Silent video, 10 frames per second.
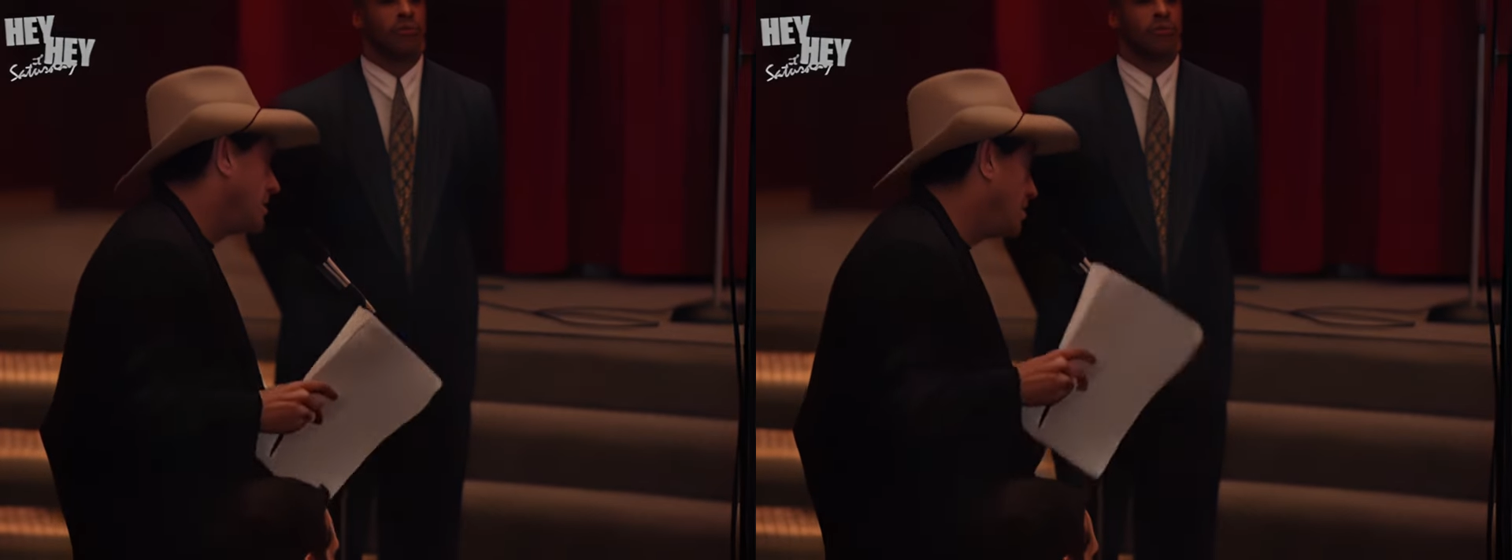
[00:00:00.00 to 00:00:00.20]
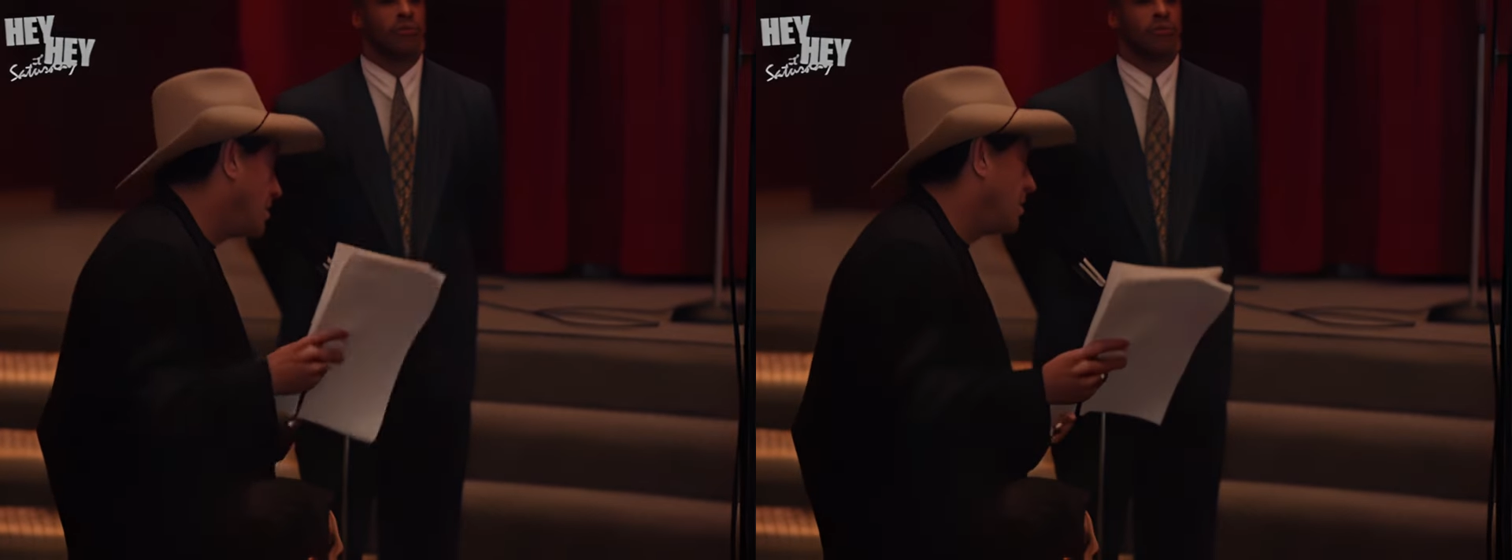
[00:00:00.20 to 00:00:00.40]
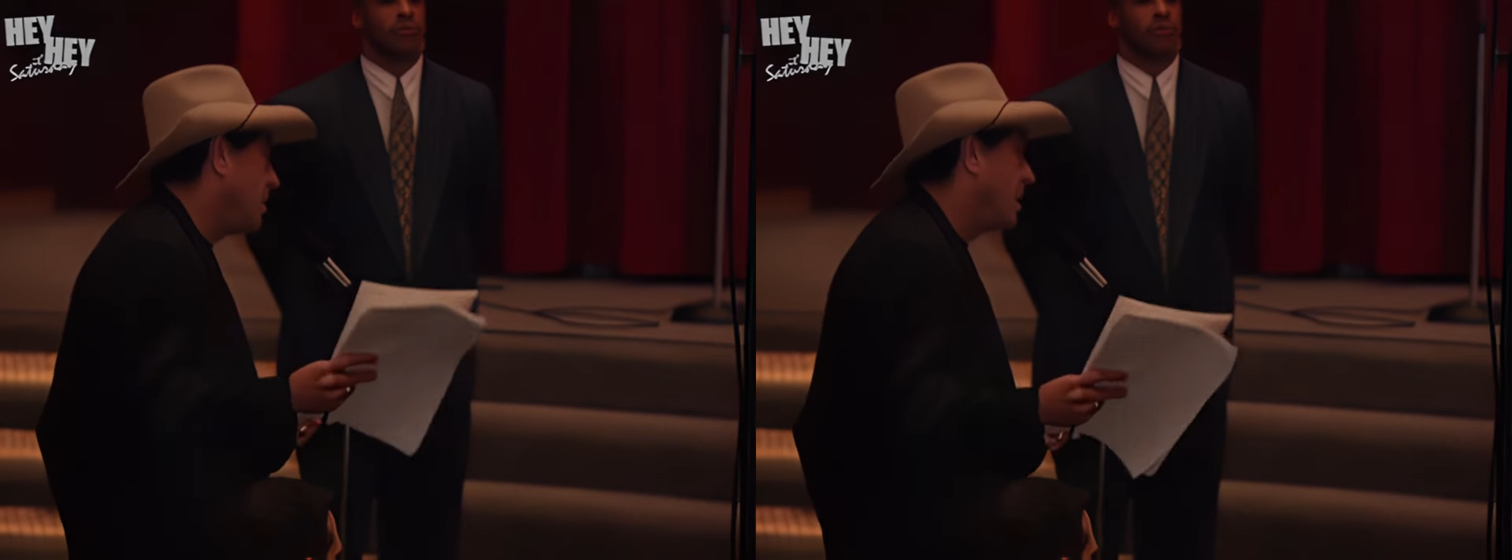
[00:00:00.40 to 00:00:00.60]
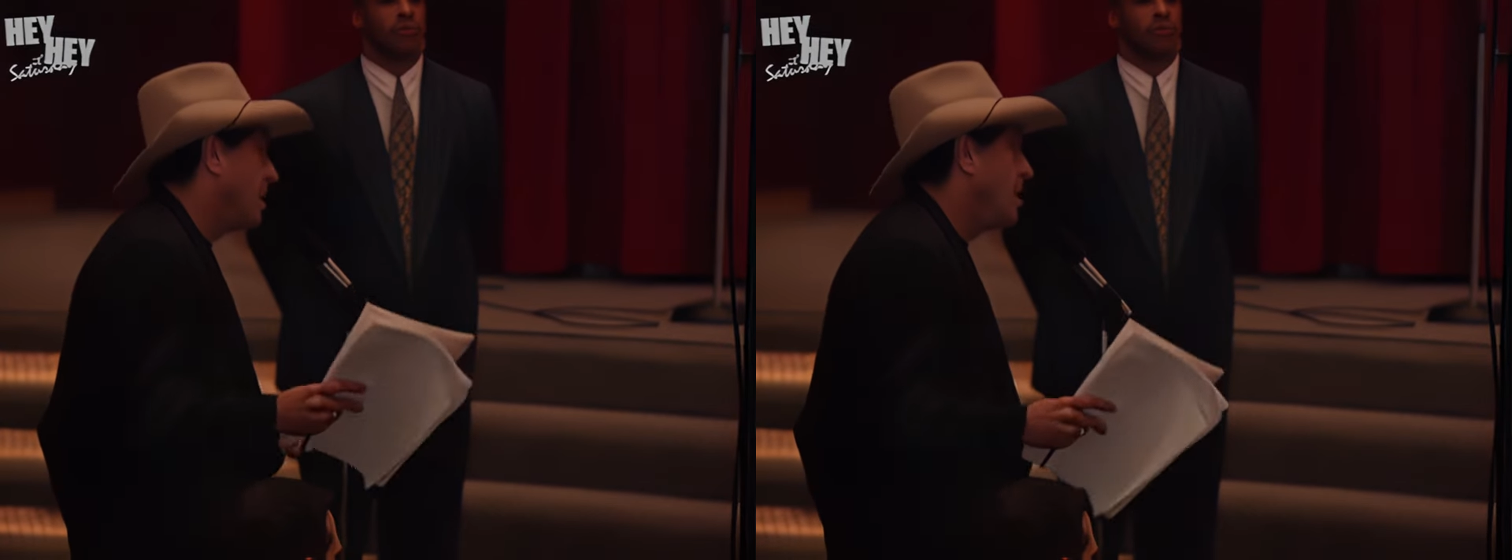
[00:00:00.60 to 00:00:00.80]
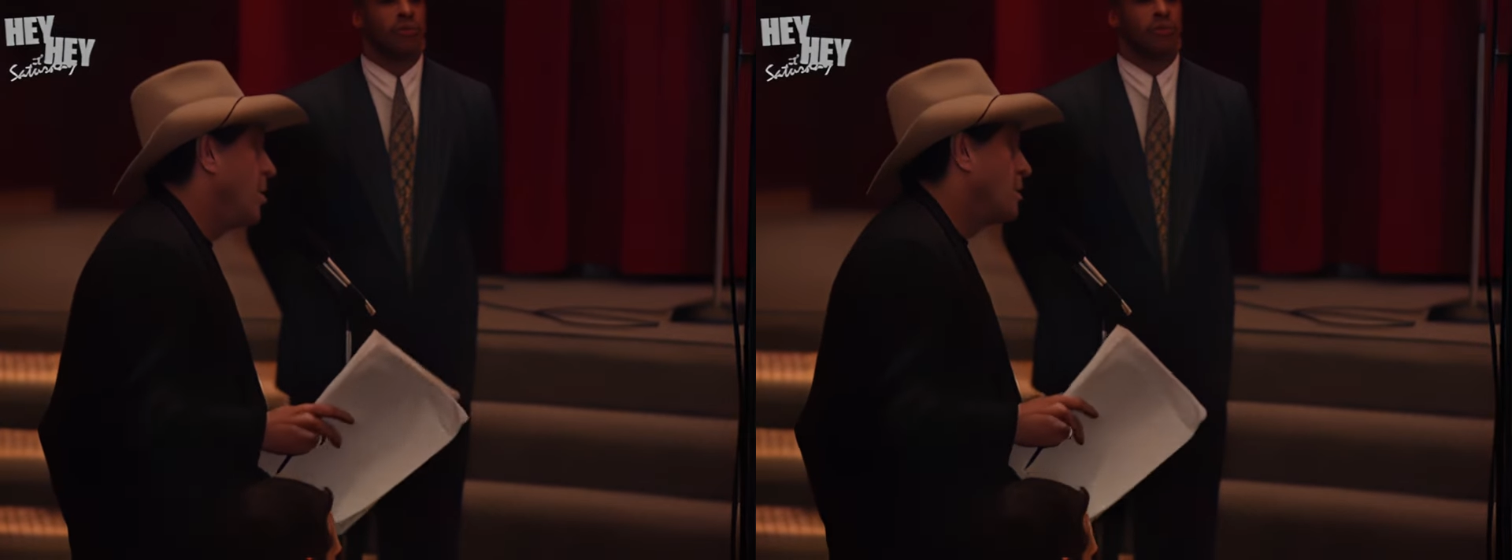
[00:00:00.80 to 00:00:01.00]
she couldn't
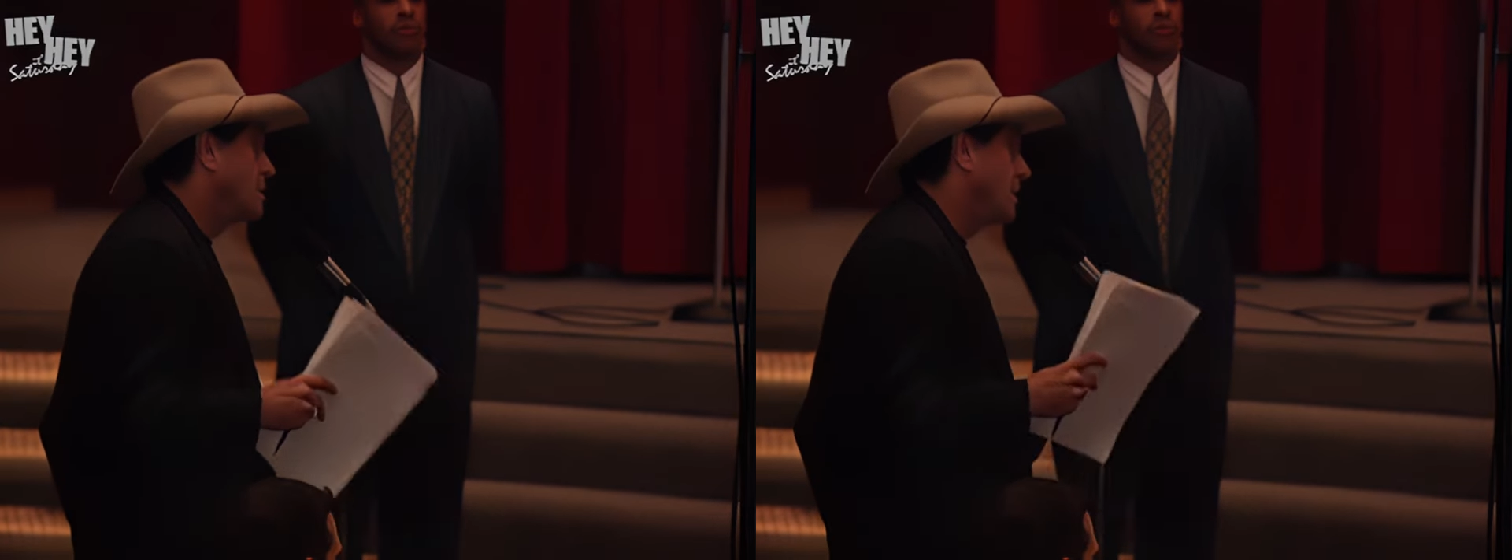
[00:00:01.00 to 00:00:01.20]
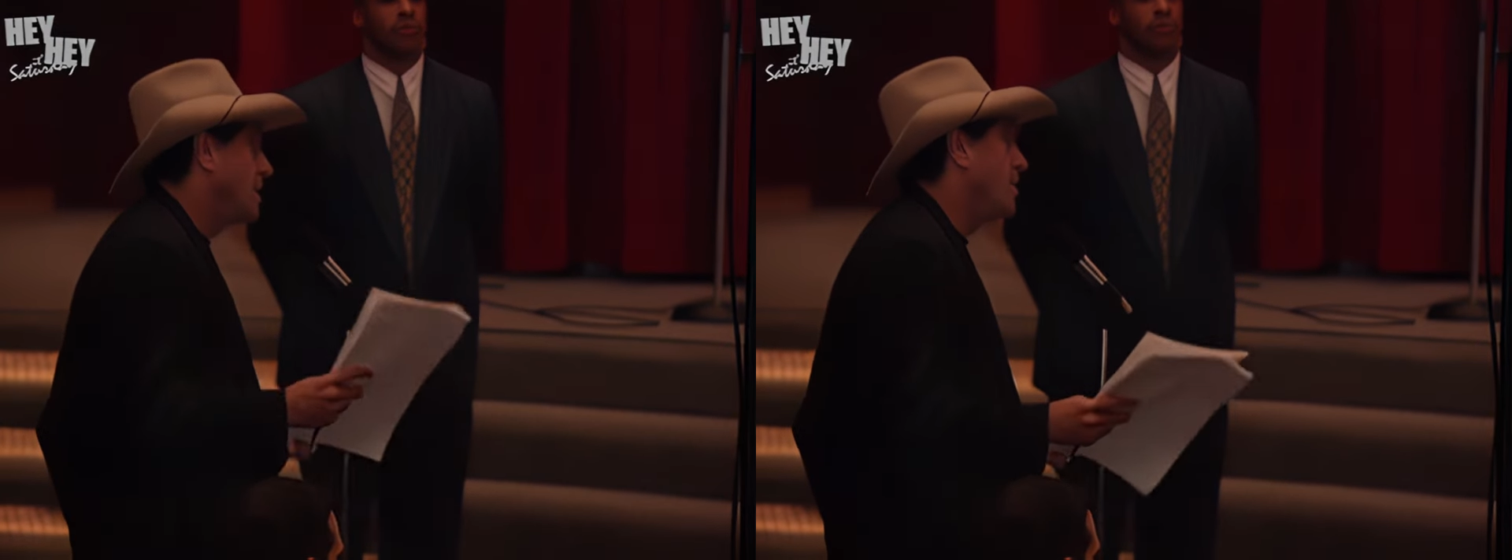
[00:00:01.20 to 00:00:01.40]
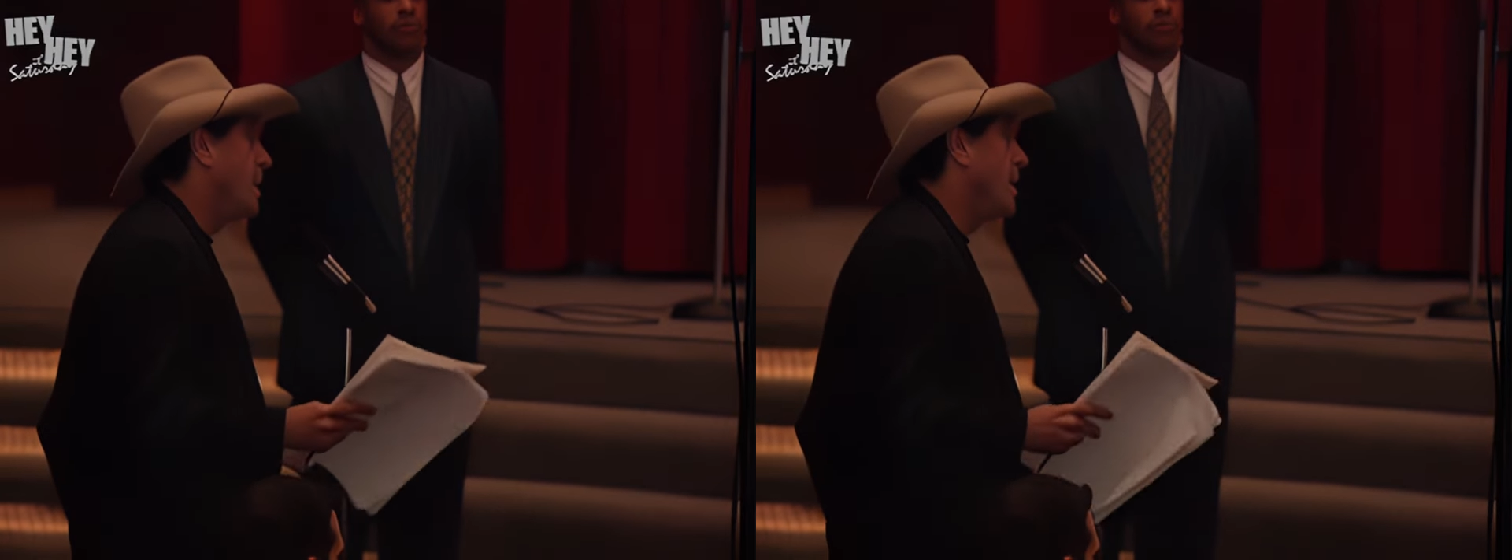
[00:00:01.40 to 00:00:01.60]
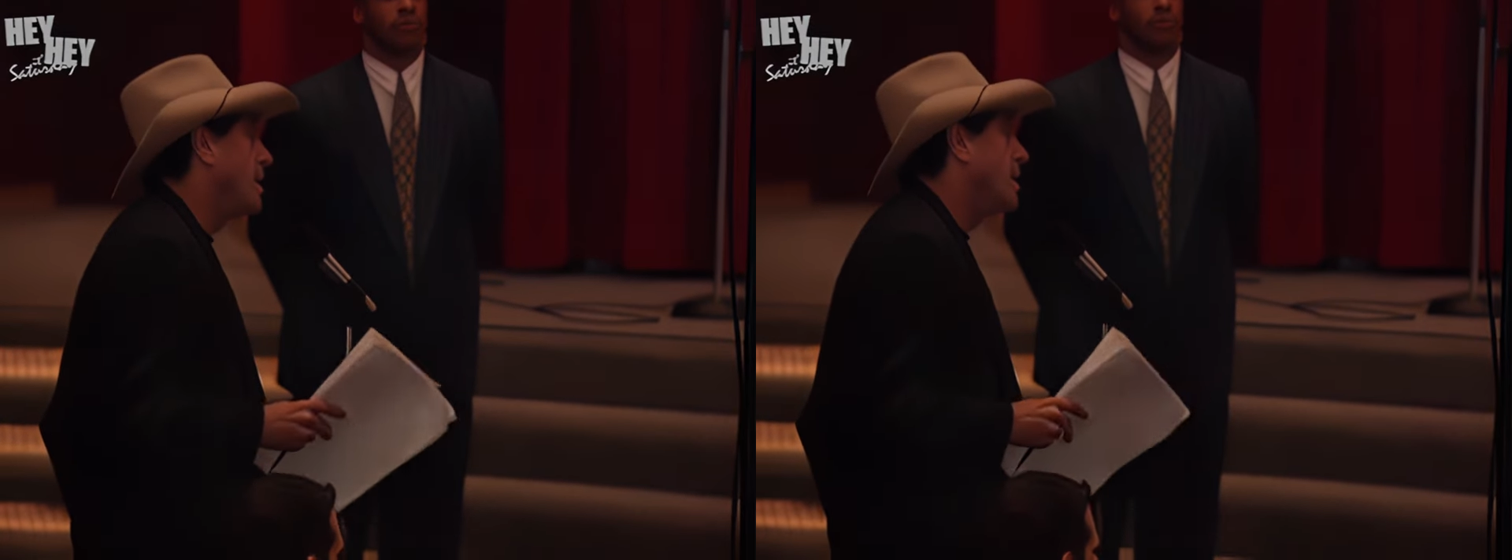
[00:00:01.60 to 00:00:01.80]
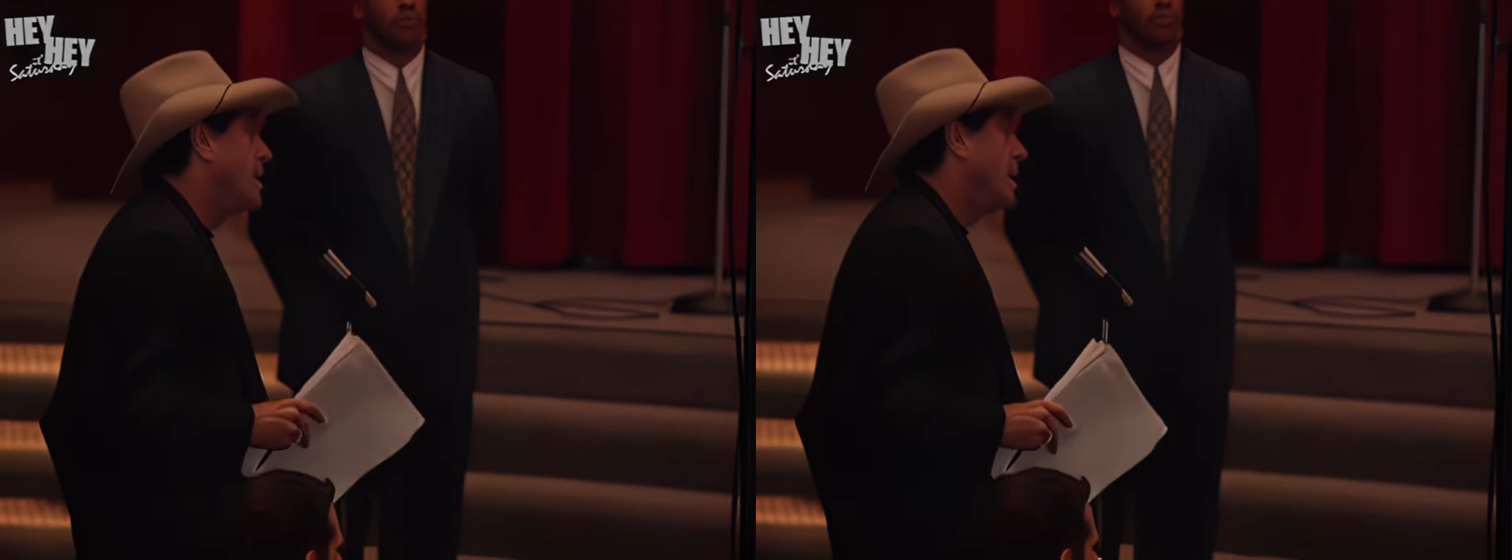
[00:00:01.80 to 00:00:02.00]
play or sing the part